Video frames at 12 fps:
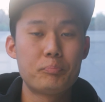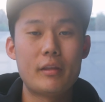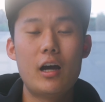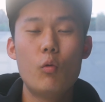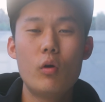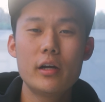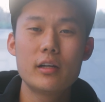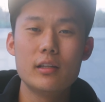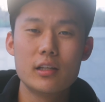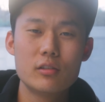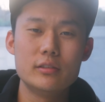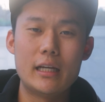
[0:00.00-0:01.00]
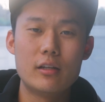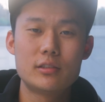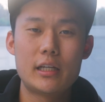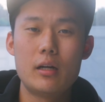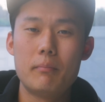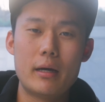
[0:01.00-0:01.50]
Now, one little
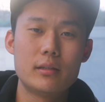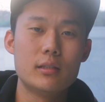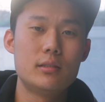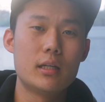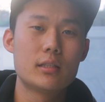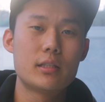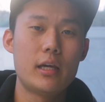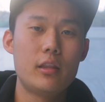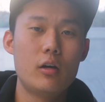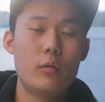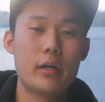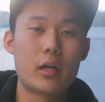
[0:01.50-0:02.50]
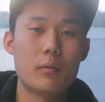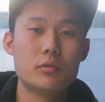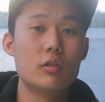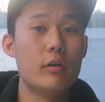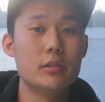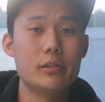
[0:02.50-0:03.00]
downside about the 6K though, when it comes
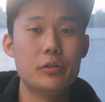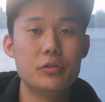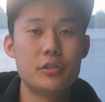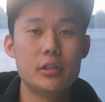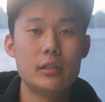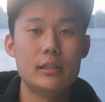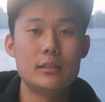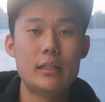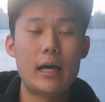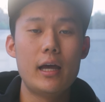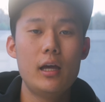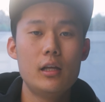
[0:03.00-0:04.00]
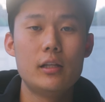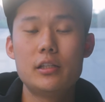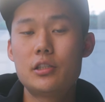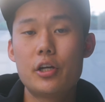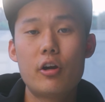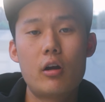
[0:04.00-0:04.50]
to resolution, is that let's
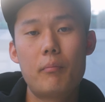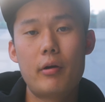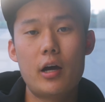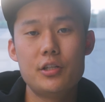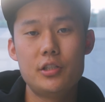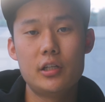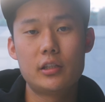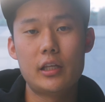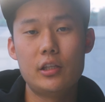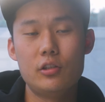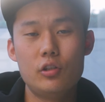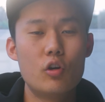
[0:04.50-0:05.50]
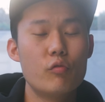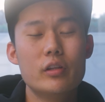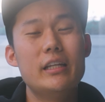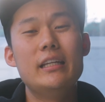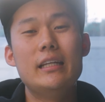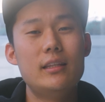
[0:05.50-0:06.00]
say you're on a project and you don't
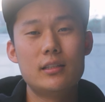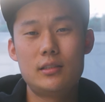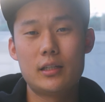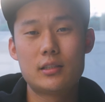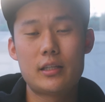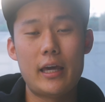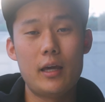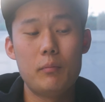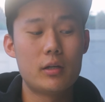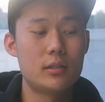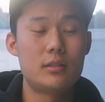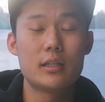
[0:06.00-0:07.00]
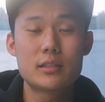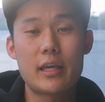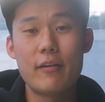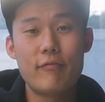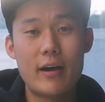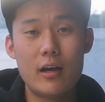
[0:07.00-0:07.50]
really need the 6K because
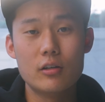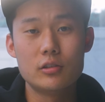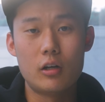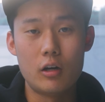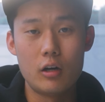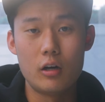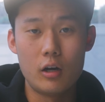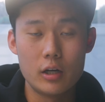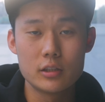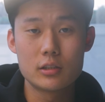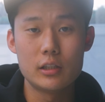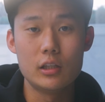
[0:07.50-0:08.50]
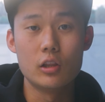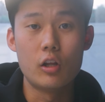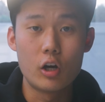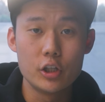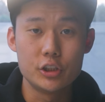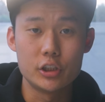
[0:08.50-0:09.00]
6K files are honestly
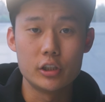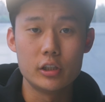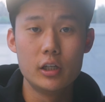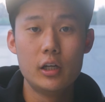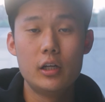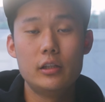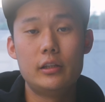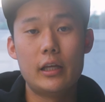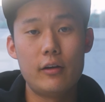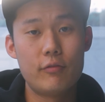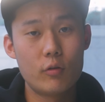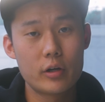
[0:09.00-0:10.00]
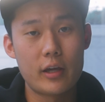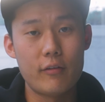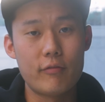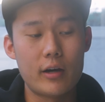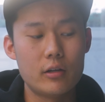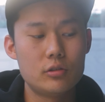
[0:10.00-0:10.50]
larger than 4K
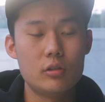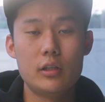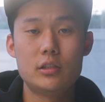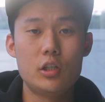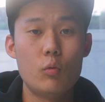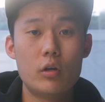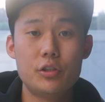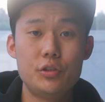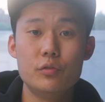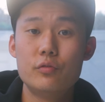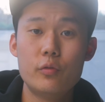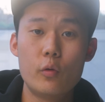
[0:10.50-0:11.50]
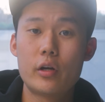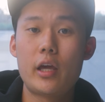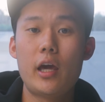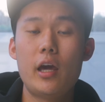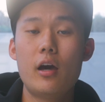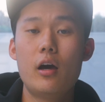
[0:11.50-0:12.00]
files. So let's say you want to shoot
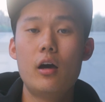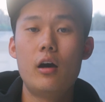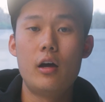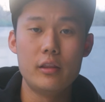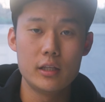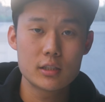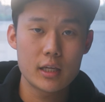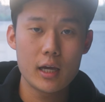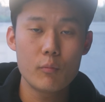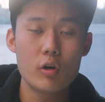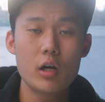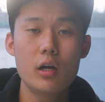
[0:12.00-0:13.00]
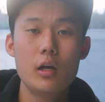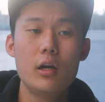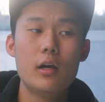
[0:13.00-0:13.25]
4K on this camera,